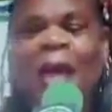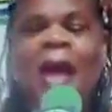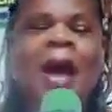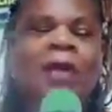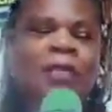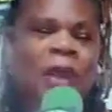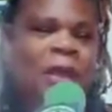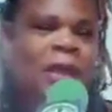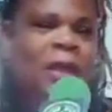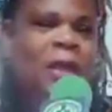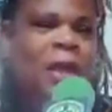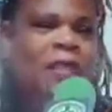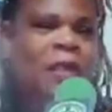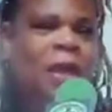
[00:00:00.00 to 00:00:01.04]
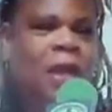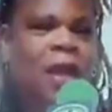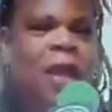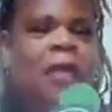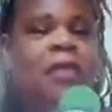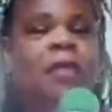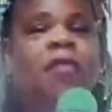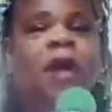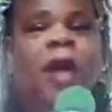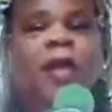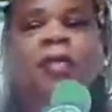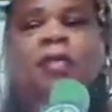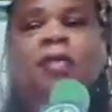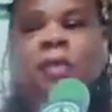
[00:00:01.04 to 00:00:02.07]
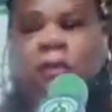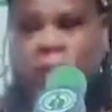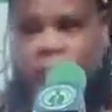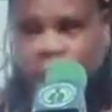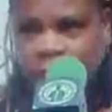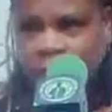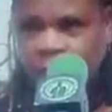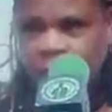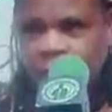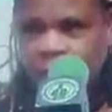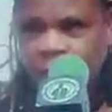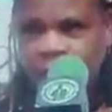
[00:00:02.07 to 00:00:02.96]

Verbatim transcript: I recognized that I had divine assistance.